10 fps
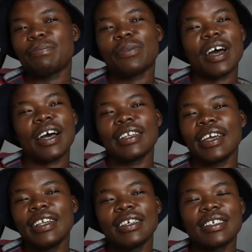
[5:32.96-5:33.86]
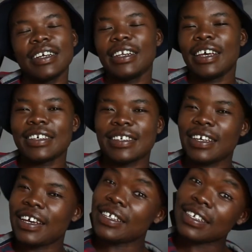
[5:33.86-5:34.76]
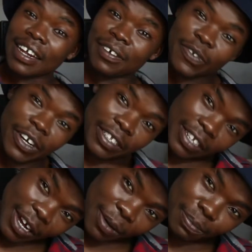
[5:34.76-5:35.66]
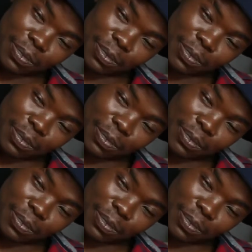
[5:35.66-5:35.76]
Bruh, the industry in SA is kind of fucked up.